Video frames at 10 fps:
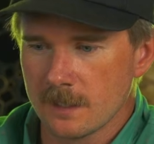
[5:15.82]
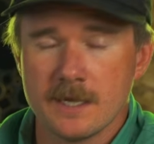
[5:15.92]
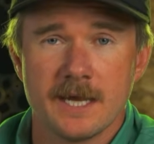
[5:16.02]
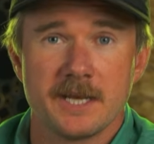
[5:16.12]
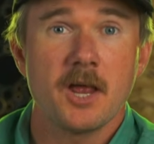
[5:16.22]

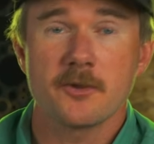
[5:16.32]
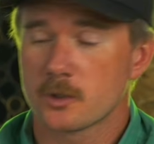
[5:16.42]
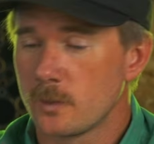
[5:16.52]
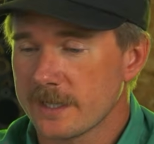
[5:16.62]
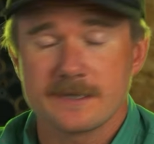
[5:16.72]
And another
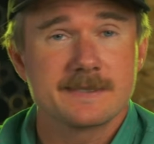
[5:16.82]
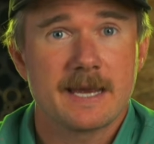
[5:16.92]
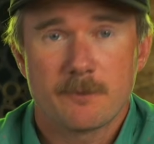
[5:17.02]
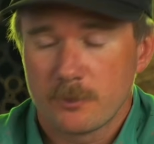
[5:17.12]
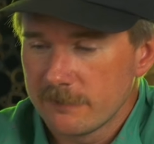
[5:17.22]
quick
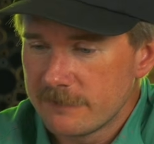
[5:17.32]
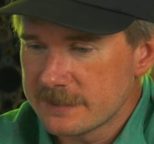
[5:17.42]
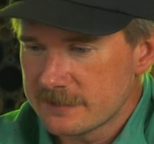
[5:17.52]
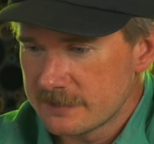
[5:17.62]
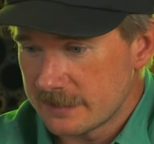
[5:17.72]
example of
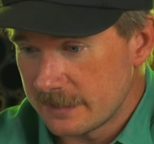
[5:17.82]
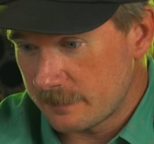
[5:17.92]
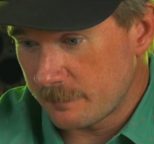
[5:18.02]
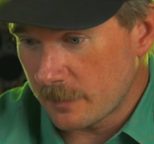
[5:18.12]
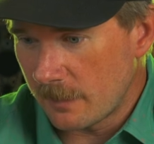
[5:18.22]
this is in
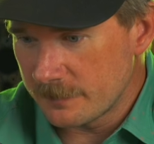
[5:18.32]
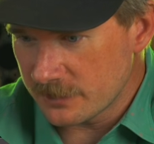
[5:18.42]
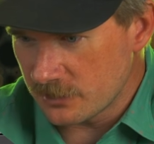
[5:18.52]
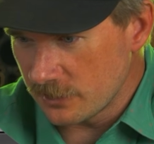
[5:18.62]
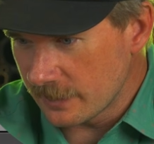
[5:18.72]
this
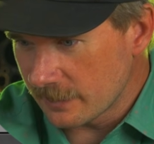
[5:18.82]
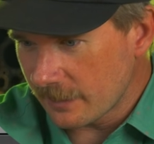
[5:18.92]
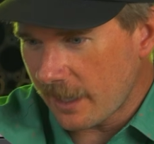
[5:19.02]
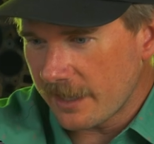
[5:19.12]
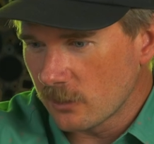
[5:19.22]
composition. You can
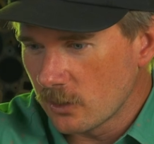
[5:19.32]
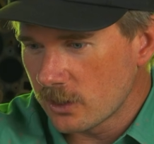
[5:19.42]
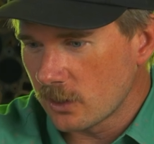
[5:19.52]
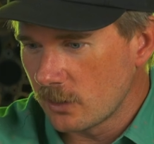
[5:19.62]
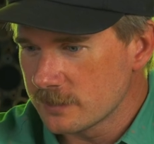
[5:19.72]
kind of
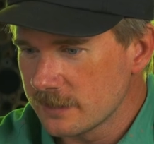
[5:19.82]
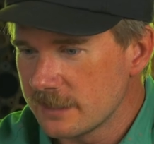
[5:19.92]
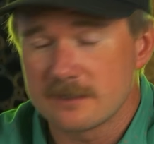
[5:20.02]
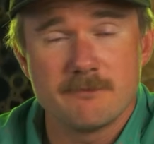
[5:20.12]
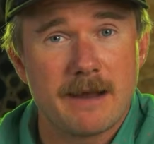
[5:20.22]
look closely
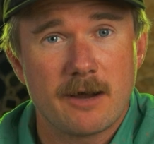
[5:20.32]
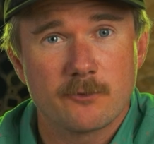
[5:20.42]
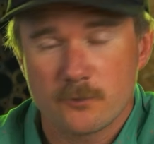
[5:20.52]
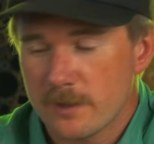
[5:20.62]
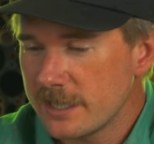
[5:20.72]
at the
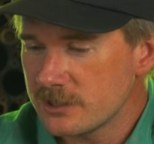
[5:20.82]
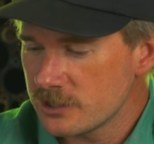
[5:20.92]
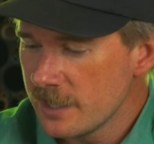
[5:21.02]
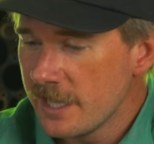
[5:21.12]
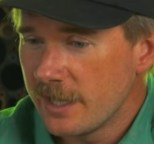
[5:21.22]
mountain
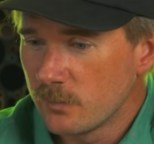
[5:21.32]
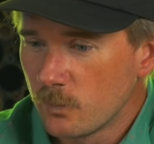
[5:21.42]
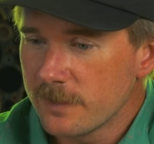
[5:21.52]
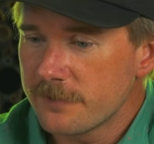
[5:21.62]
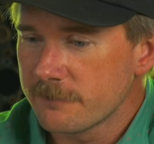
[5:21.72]
range, and
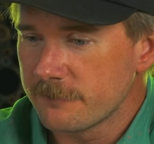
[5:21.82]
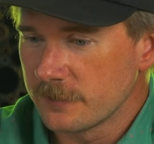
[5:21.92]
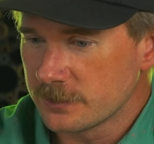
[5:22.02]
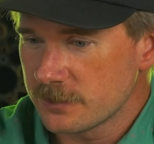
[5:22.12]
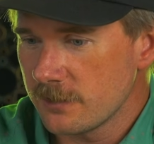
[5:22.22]
with the
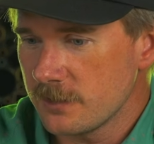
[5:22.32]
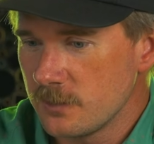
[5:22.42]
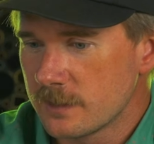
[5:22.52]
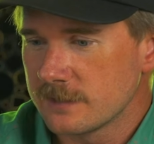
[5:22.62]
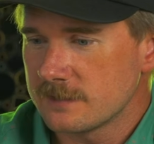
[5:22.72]
filter
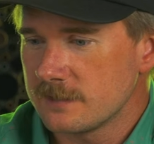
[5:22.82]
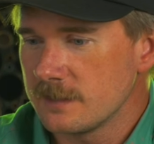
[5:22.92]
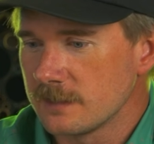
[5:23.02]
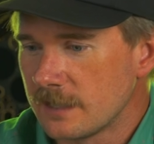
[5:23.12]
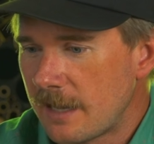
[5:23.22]
you can see
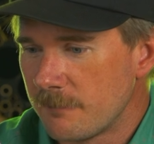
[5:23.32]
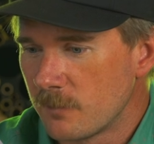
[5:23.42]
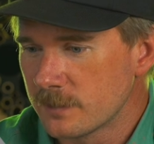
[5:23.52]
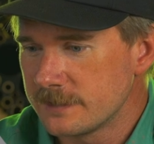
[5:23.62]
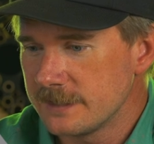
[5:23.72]
a lot
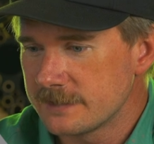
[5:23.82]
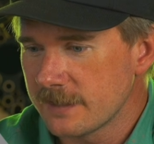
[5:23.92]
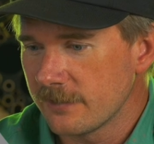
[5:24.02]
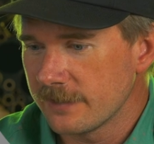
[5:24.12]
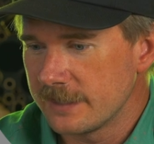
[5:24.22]
more
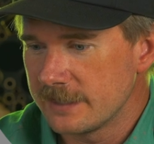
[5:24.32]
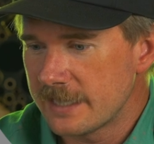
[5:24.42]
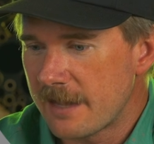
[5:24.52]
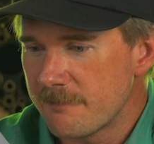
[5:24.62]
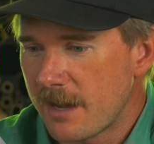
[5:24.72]
detail in
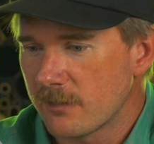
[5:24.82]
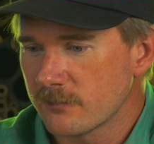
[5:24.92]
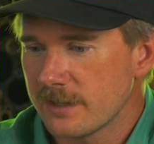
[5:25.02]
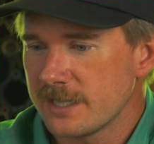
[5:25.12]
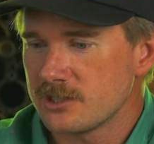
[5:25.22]
that
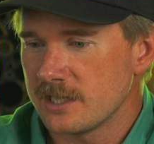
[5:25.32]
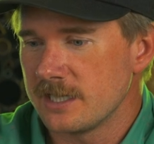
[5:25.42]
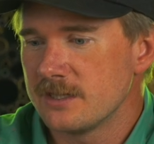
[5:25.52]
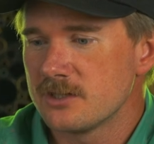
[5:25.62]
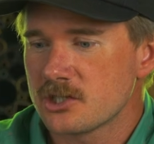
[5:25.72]
mountain range
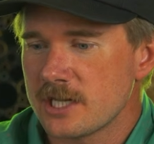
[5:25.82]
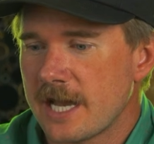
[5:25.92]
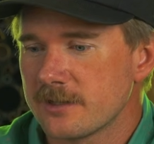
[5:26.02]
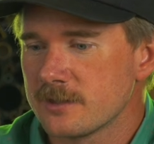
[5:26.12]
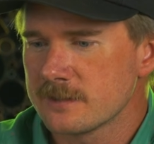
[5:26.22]
in the
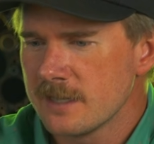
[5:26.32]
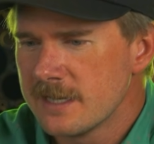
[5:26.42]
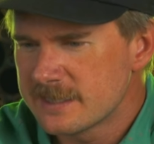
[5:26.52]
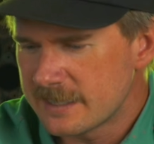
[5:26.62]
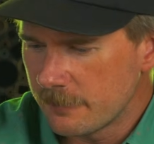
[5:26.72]
shadows.
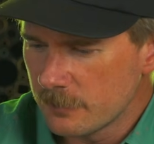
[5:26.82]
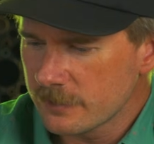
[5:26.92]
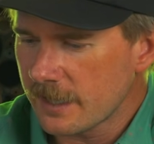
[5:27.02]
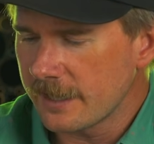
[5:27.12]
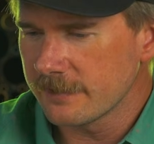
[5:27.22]
Same
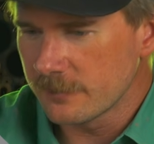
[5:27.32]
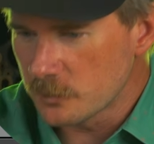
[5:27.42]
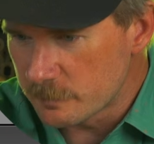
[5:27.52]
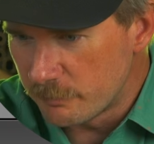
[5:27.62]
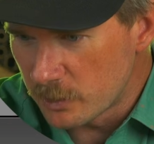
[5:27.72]
with kind of
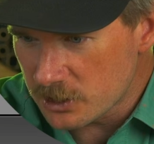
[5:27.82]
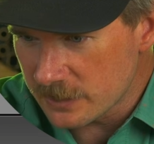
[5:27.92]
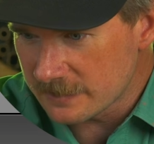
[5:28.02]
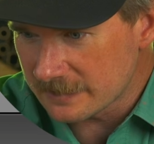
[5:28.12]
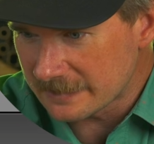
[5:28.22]
those
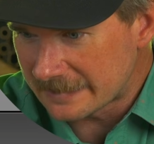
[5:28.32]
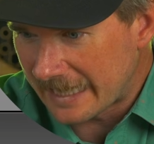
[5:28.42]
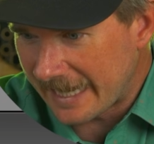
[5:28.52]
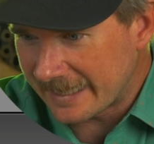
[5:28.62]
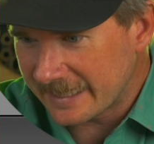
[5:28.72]
bushes
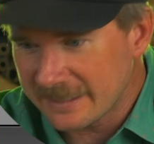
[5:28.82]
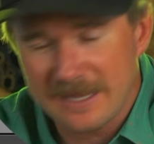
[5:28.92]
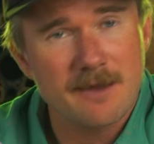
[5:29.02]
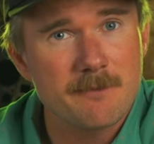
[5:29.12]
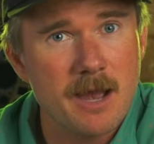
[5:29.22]
lining
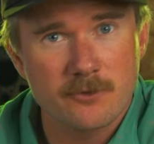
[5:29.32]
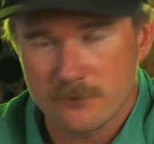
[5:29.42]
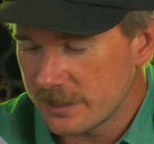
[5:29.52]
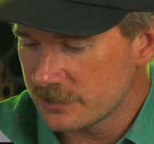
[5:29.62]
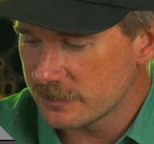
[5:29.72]
that mountain
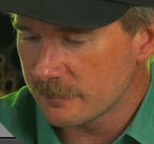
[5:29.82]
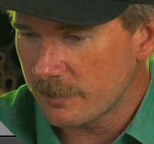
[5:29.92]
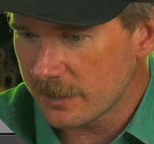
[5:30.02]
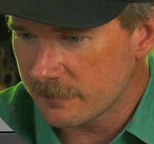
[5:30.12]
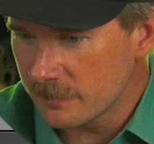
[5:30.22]
range at the
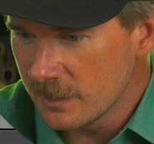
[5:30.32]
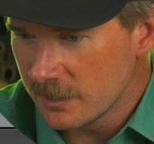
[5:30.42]
bottom.